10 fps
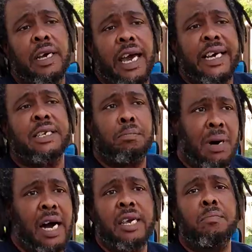has a
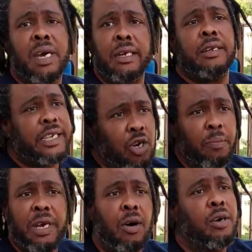monument that's going
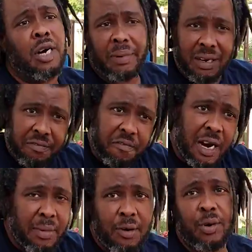to be going up in
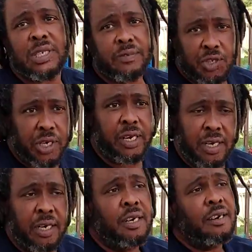Fremont, West
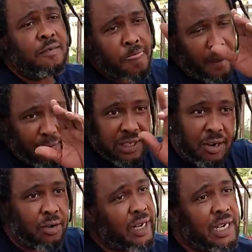Virginia, and it's
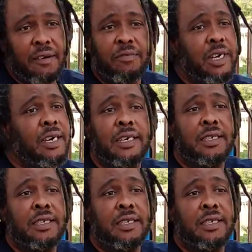going to definitely, you know